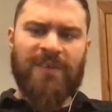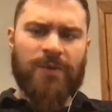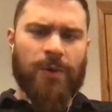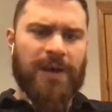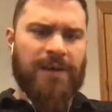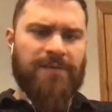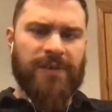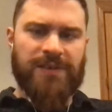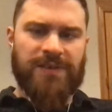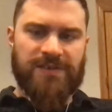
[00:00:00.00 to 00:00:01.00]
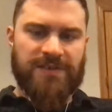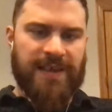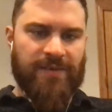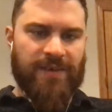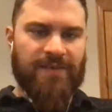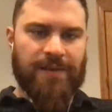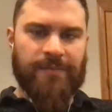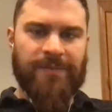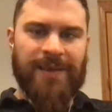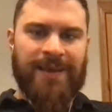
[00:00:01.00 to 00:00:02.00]
So conflict is just having
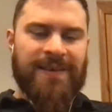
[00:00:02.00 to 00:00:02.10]
some